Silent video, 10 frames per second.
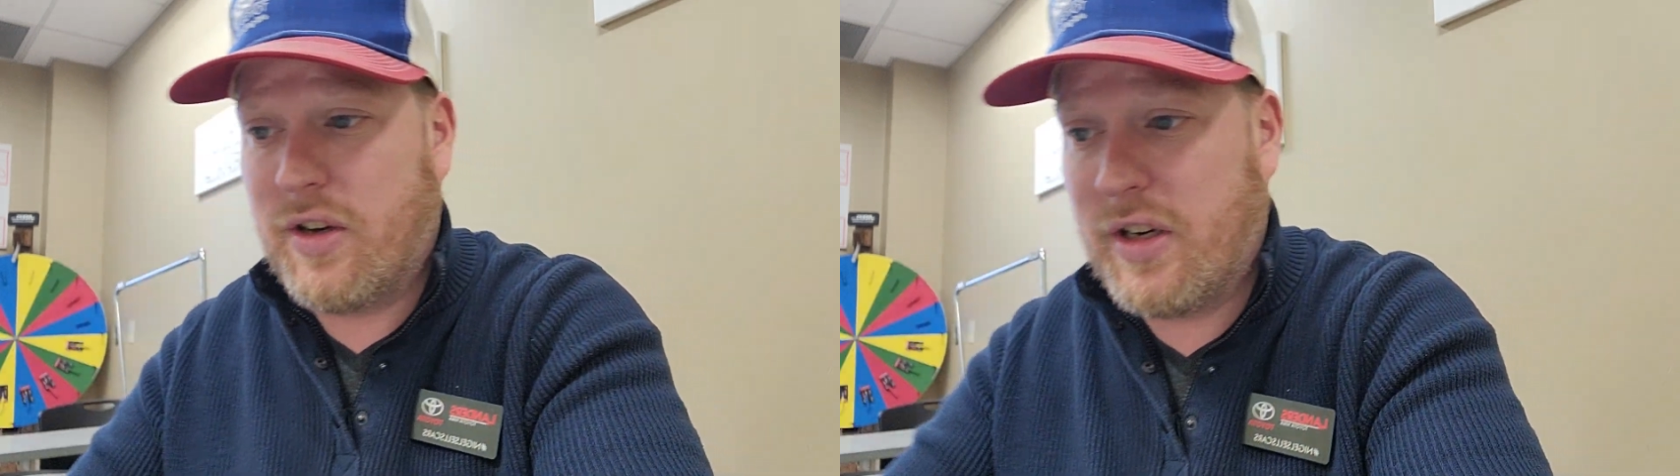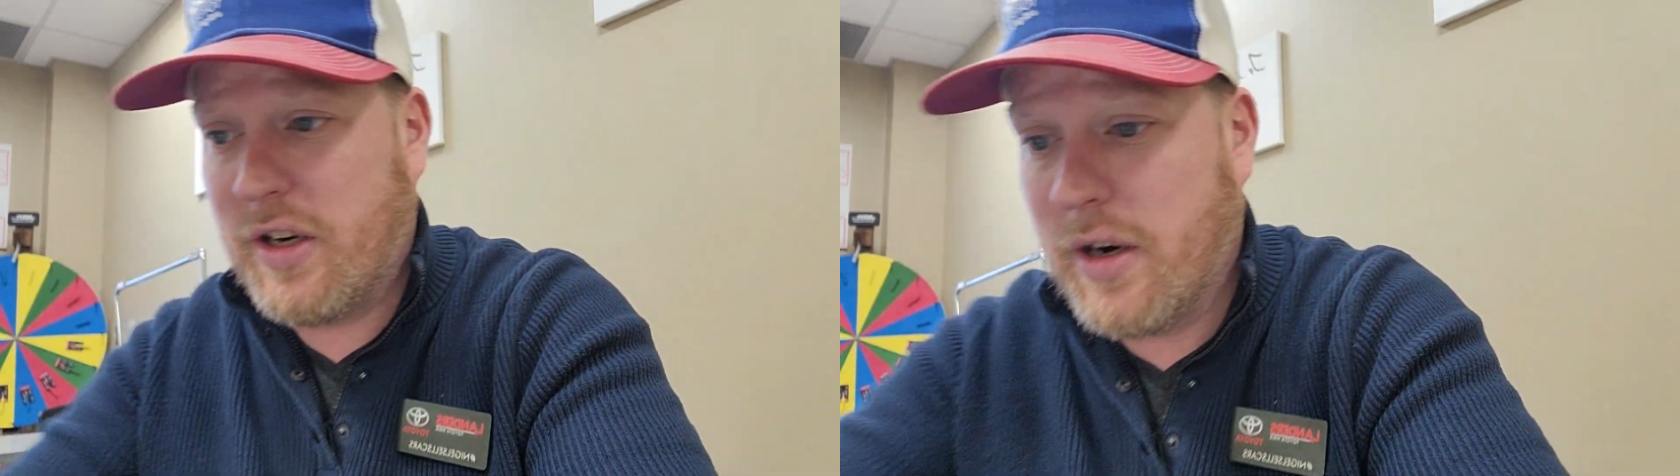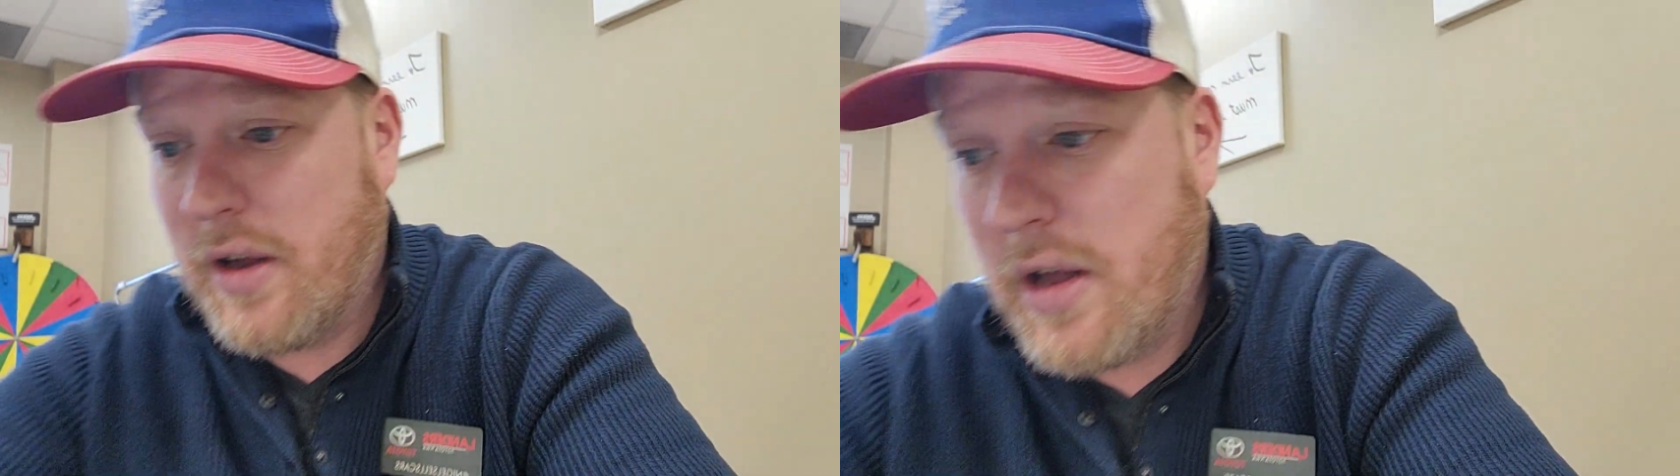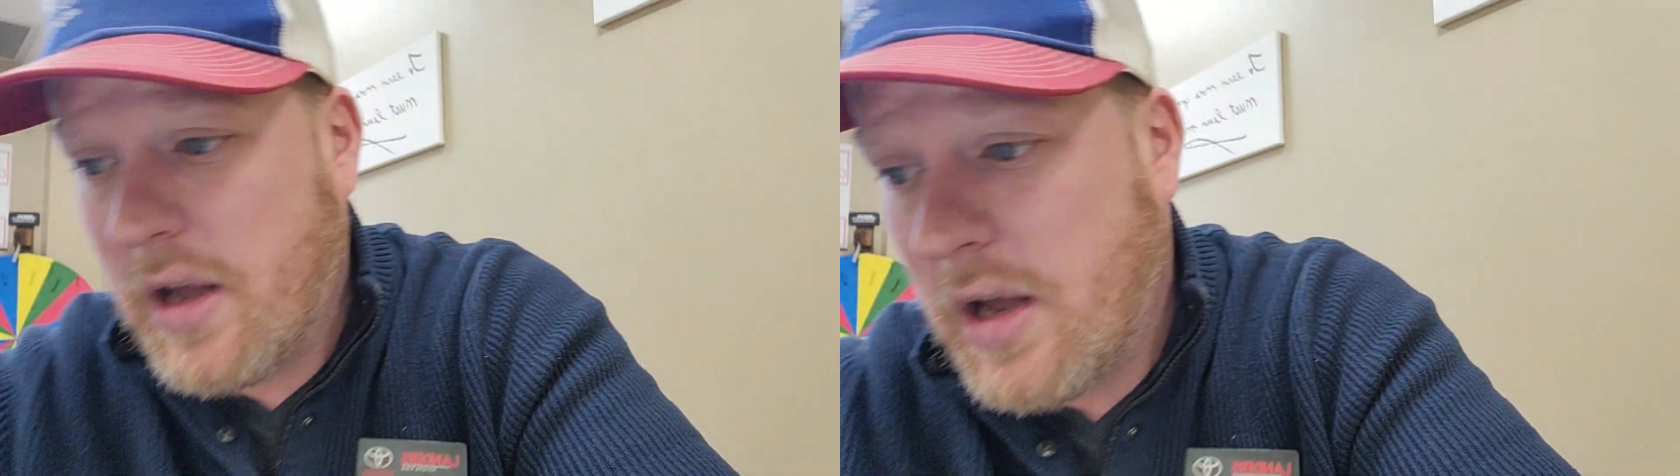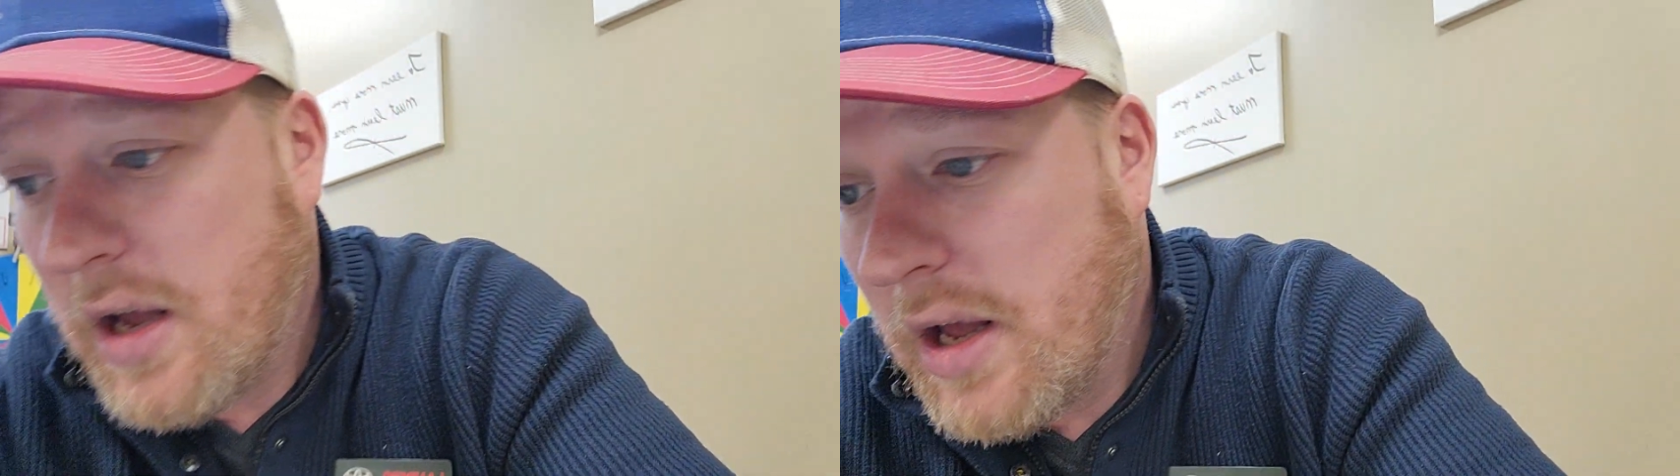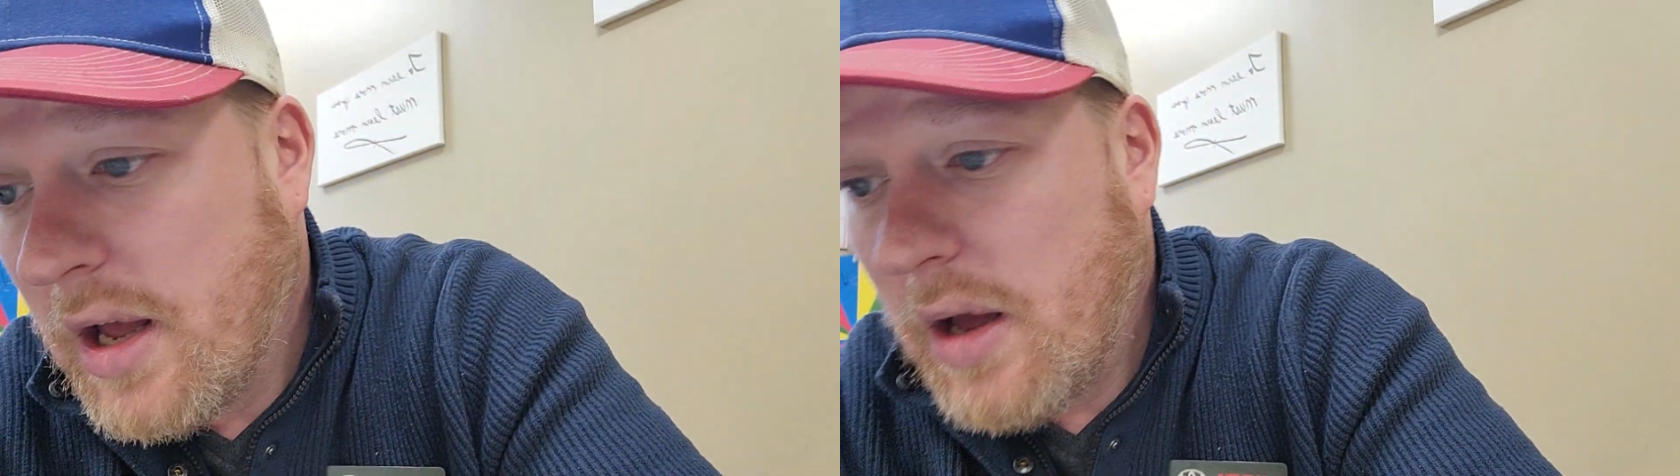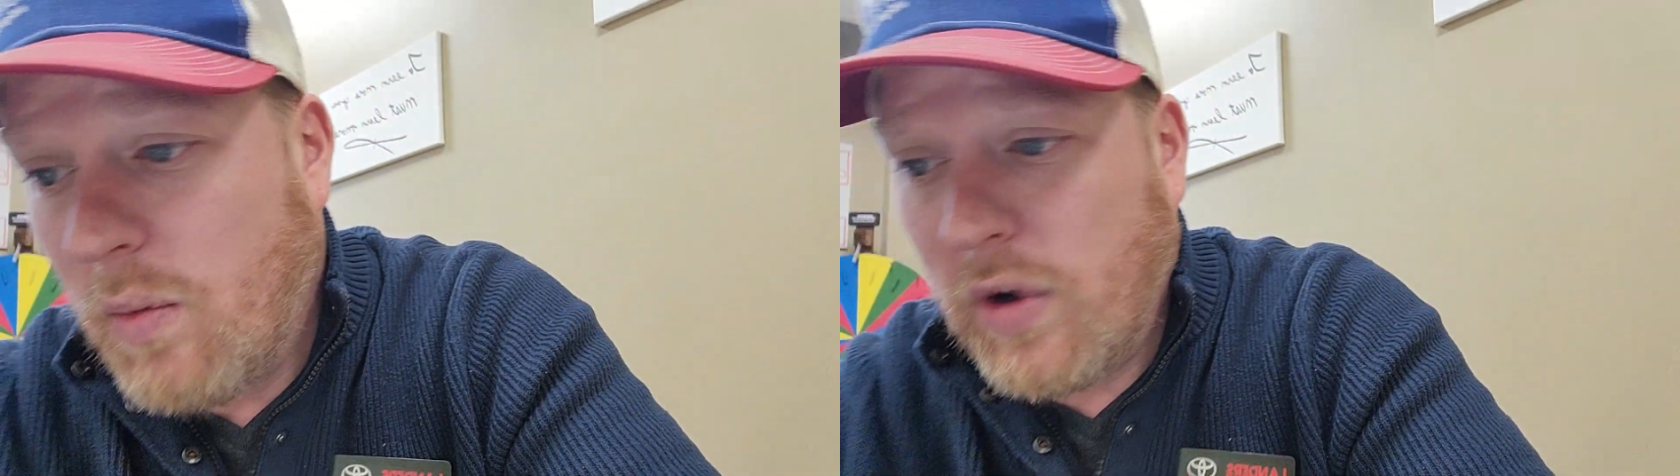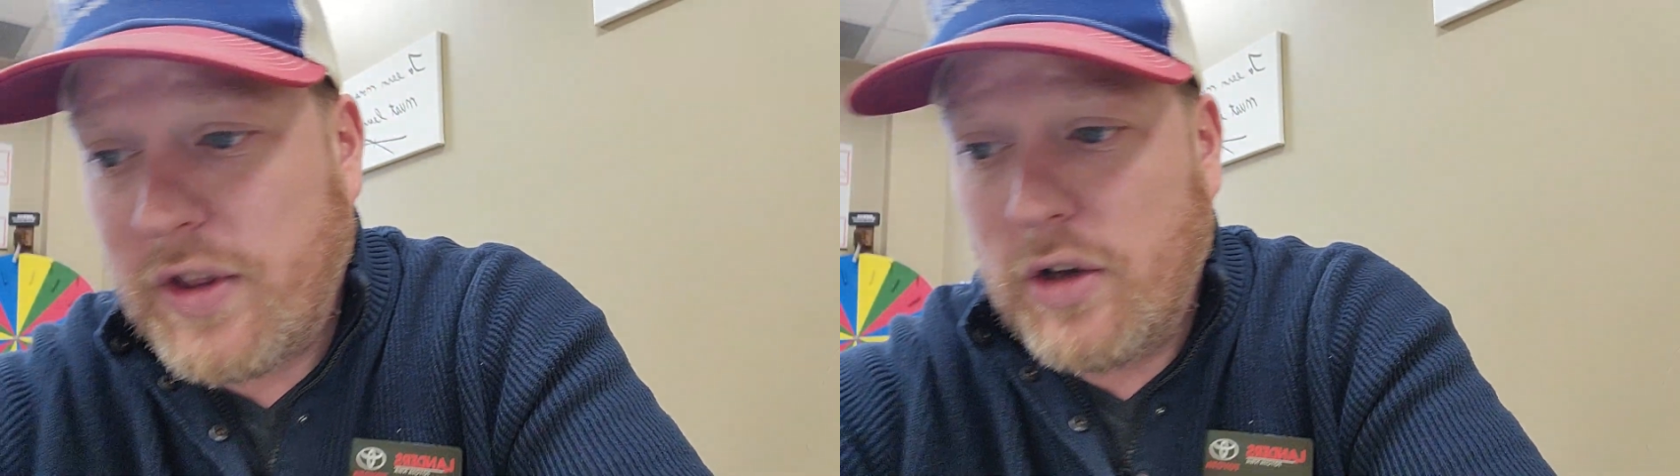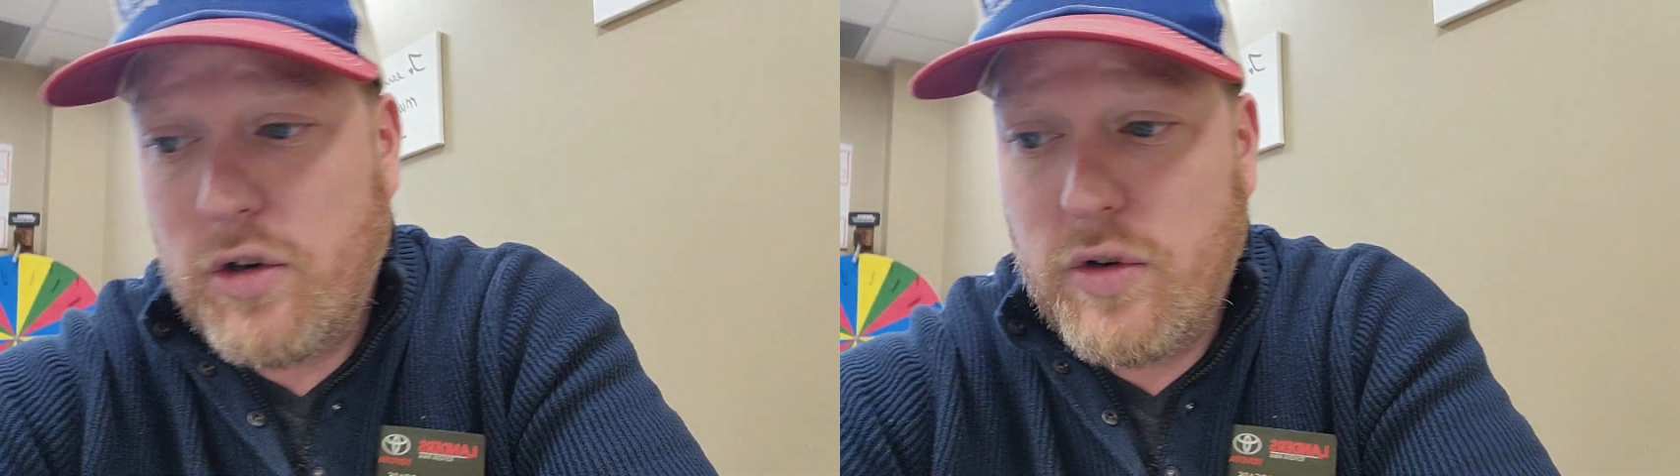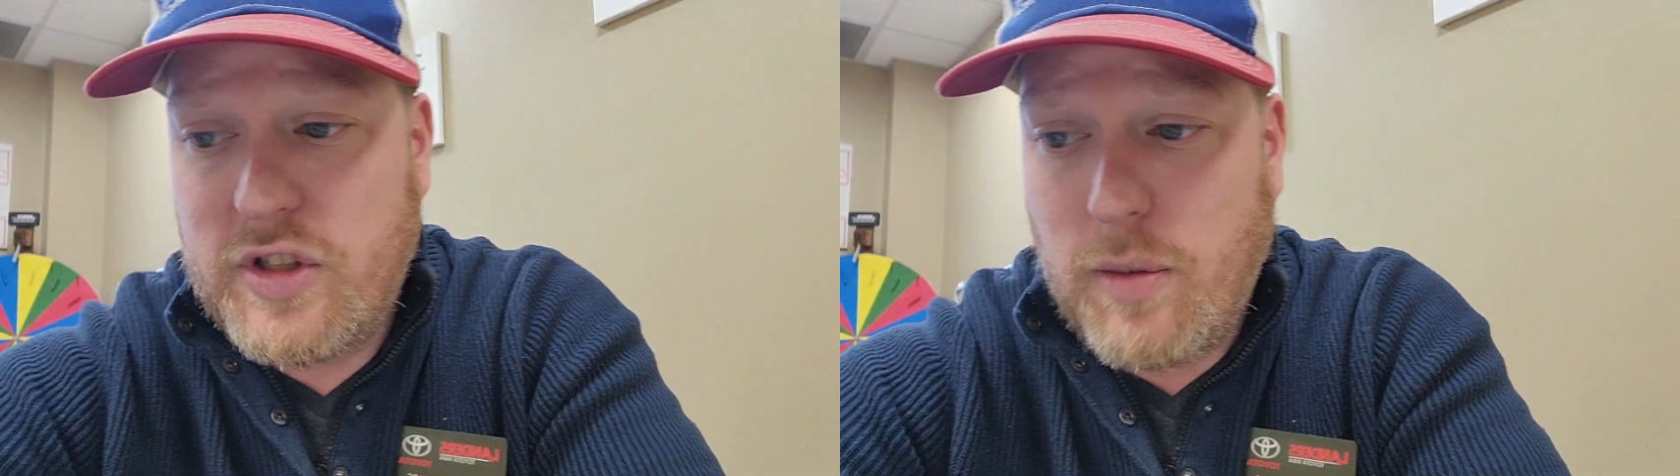on here, what they'll
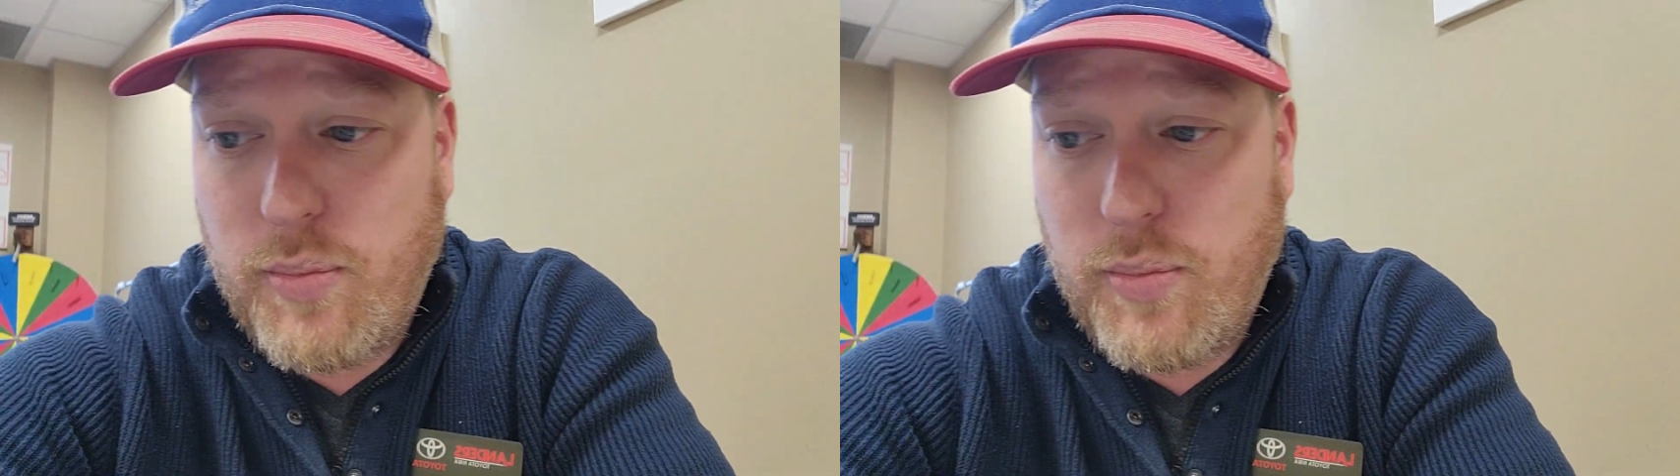do is they'll